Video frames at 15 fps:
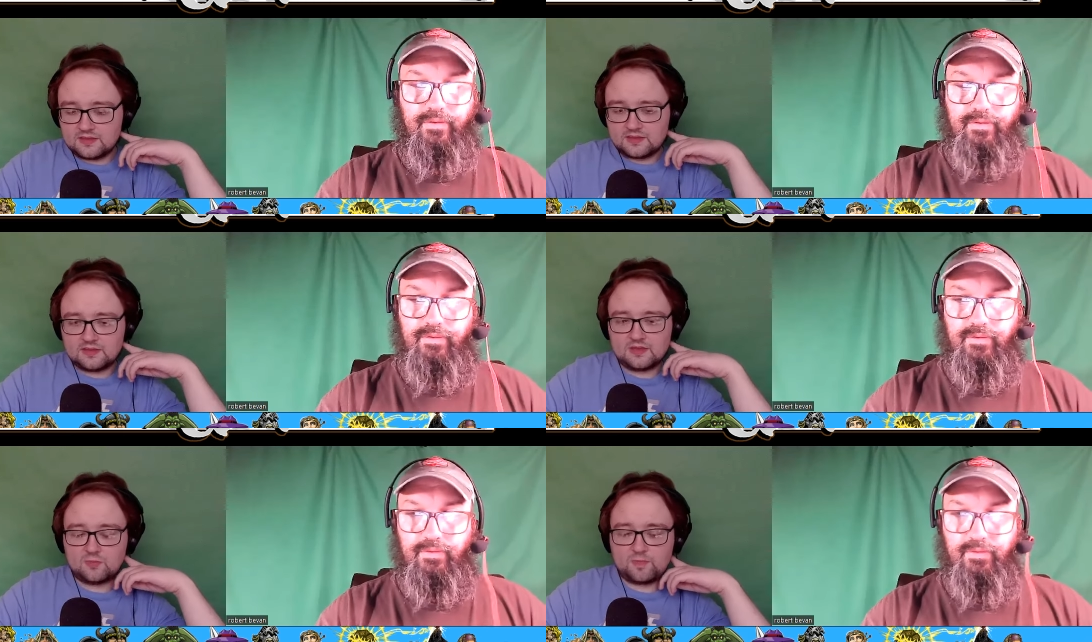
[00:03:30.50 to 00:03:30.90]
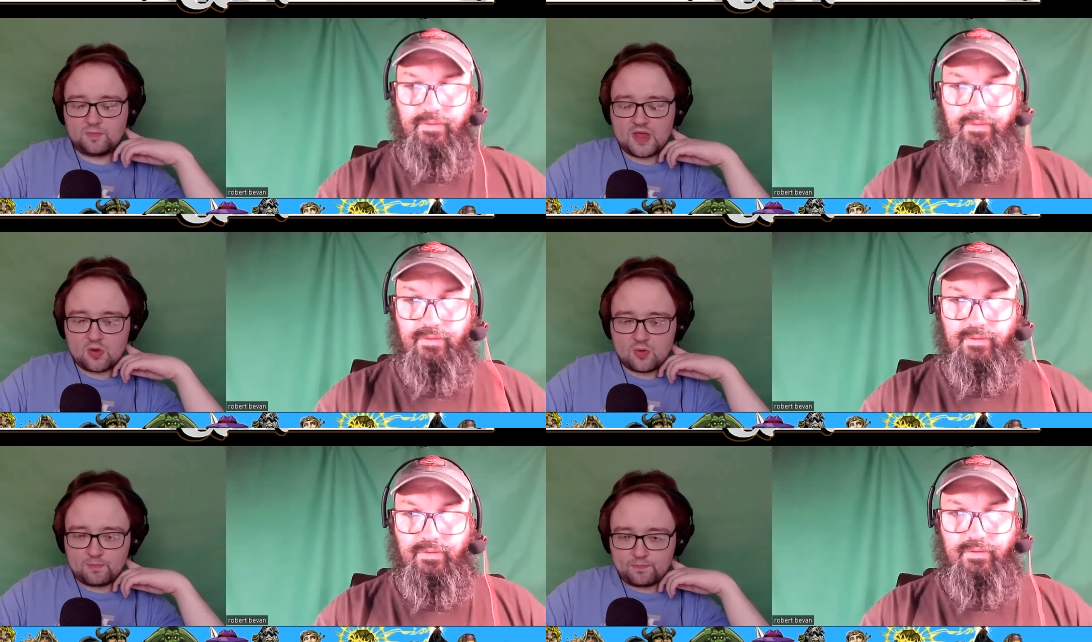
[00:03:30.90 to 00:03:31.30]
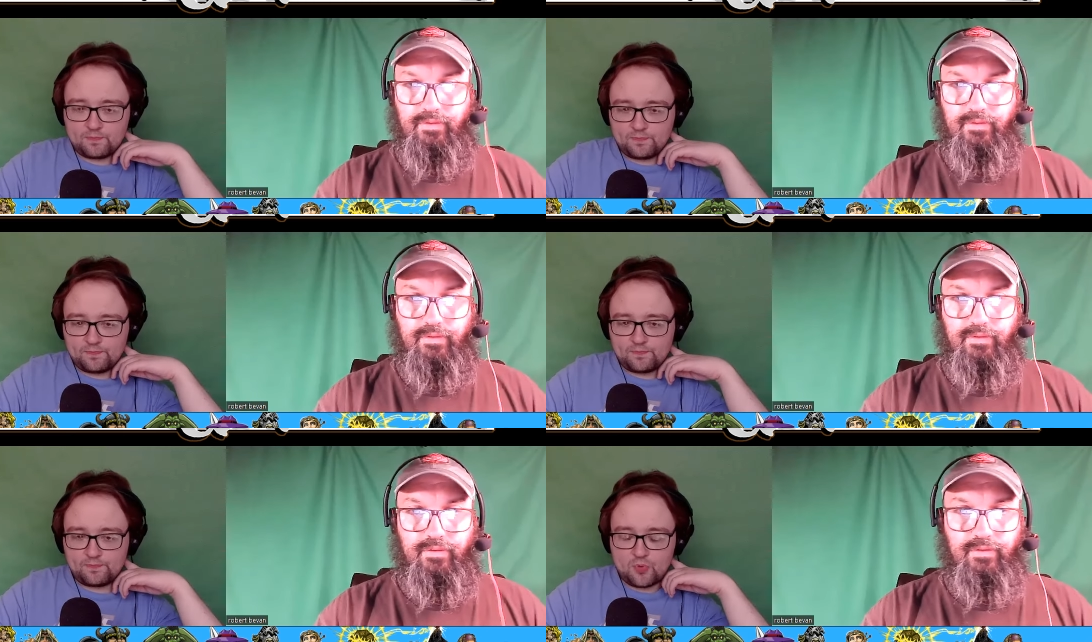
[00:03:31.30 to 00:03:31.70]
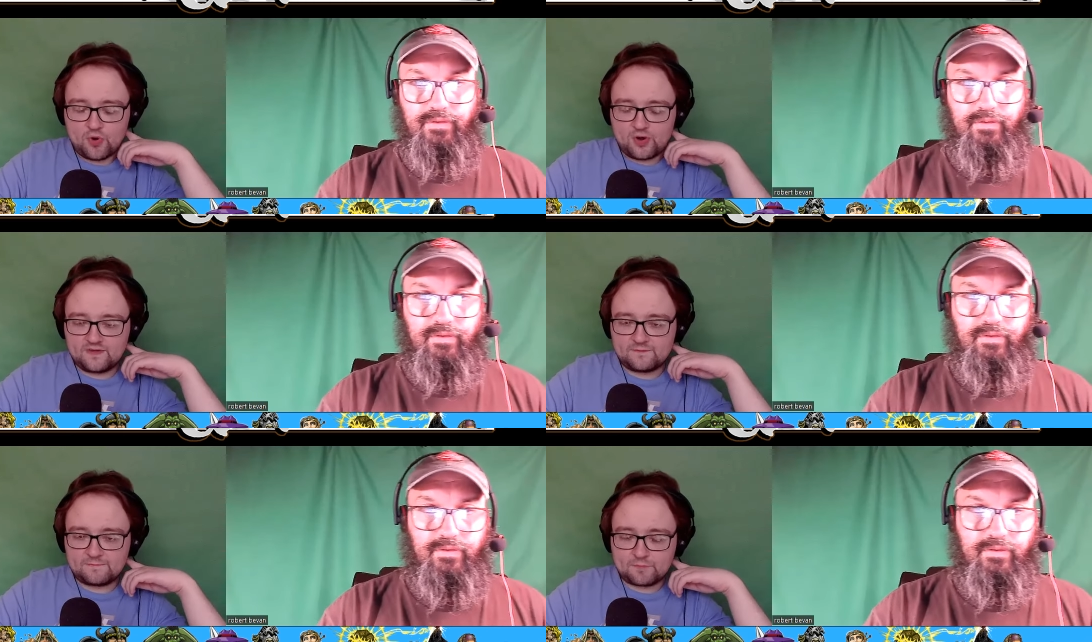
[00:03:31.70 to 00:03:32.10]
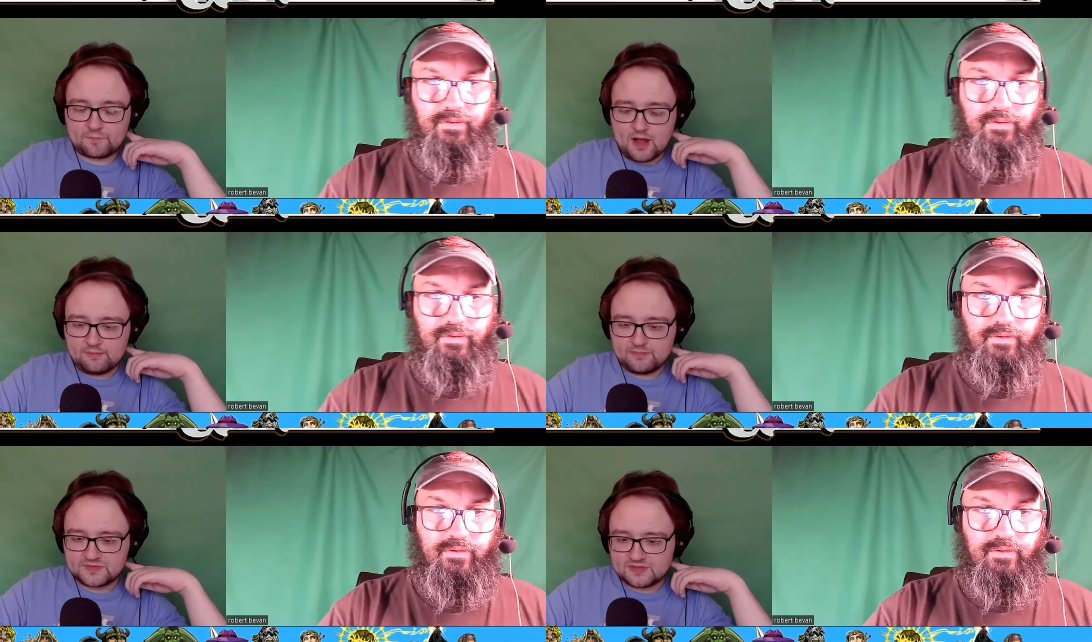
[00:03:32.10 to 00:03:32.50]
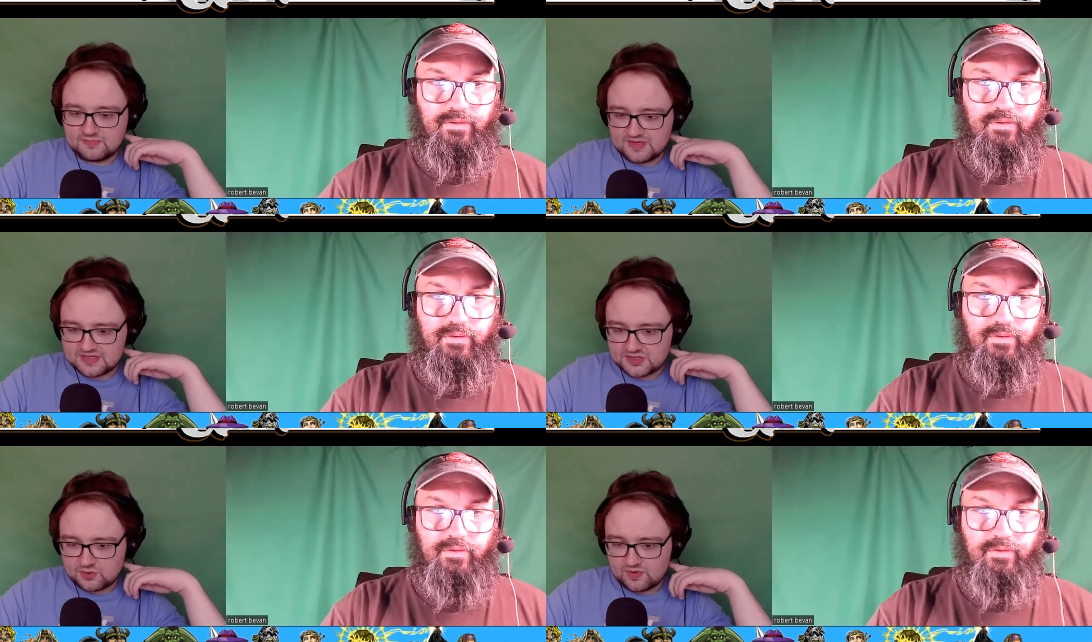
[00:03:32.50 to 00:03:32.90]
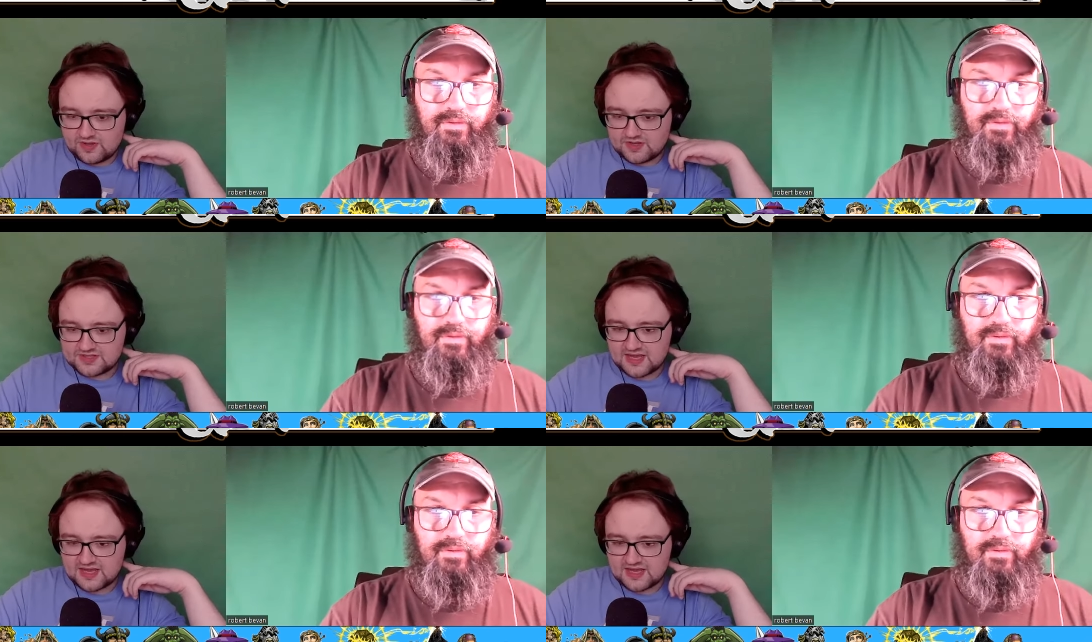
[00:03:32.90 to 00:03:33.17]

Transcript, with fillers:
Speaker 1: the big point of problem to me too is the